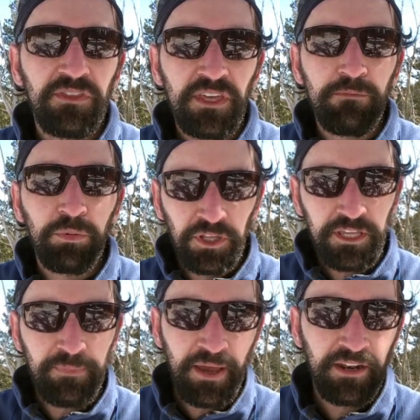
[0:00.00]
the
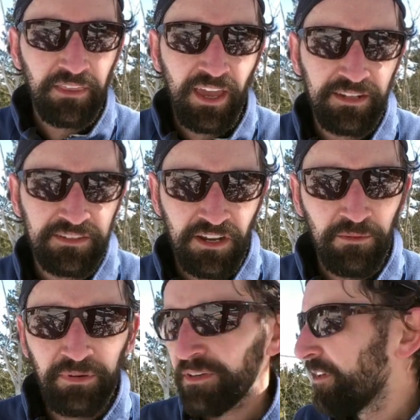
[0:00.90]
bleep out of that
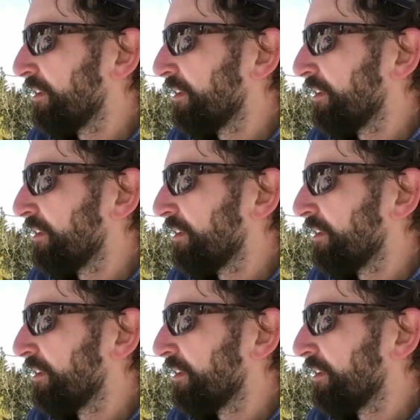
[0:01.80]
stump.